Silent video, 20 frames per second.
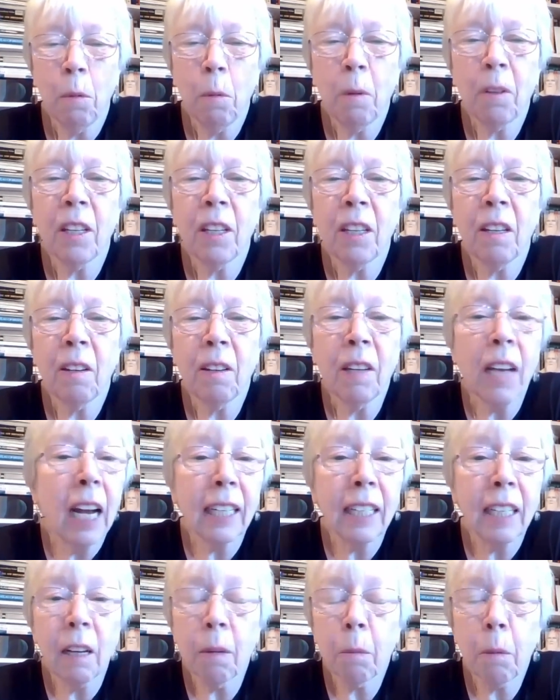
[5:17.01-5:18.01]
with
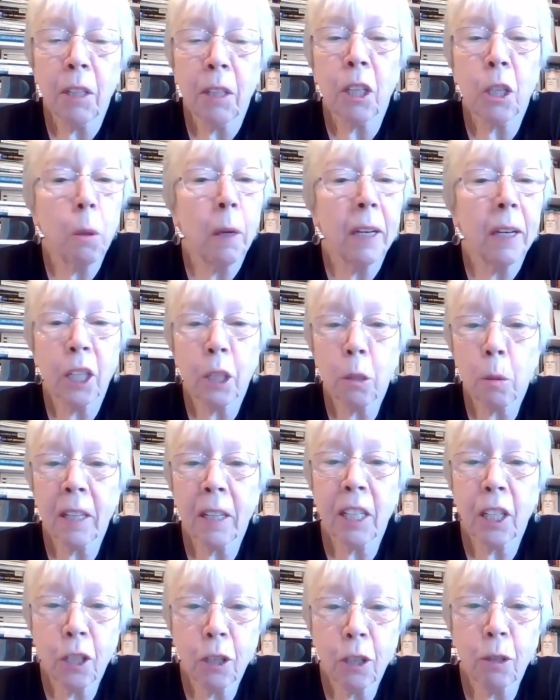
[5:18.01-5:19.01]
the
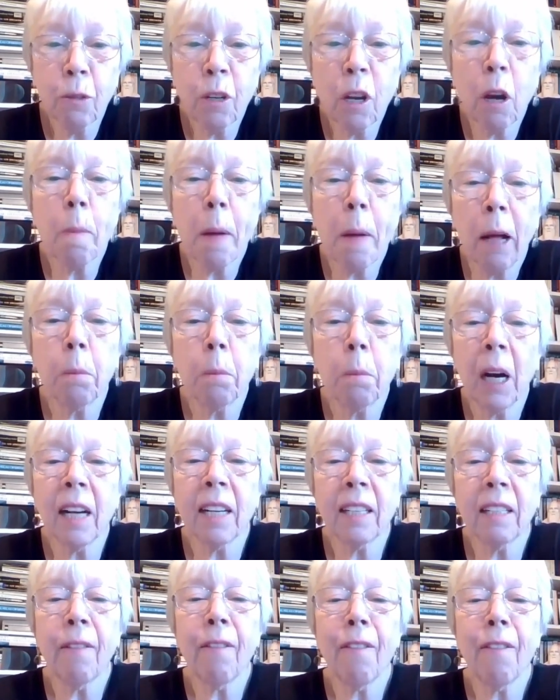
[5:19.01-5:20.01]
2022 Nobel
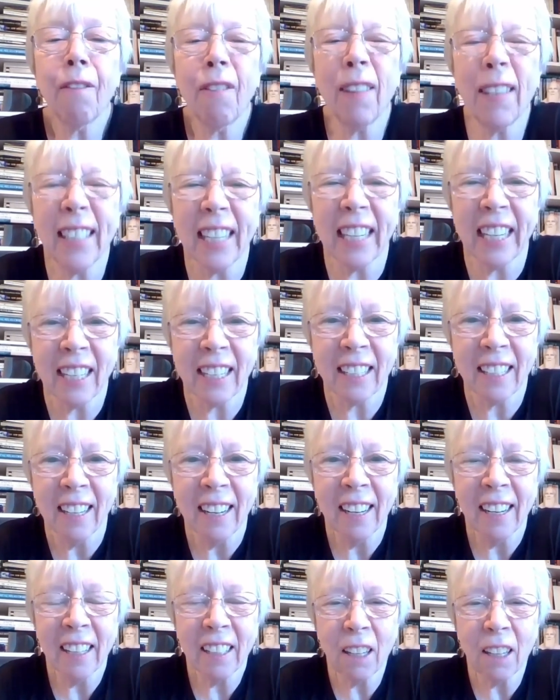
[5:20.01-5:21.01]
Prize in Physics.
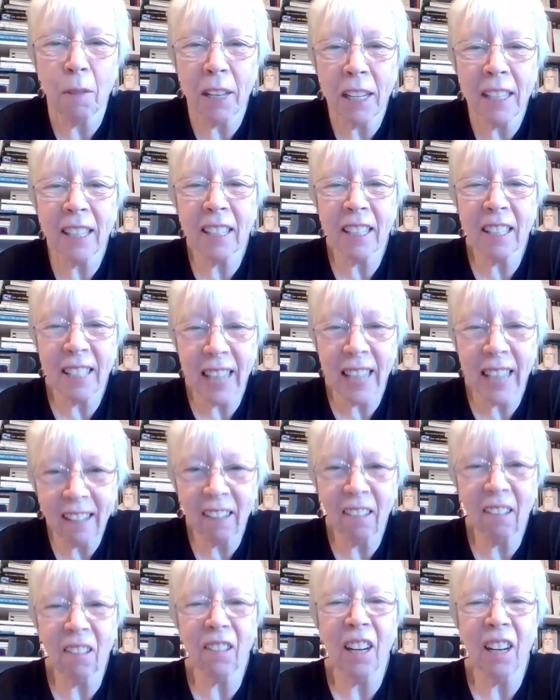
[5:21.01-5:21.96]
So this is settled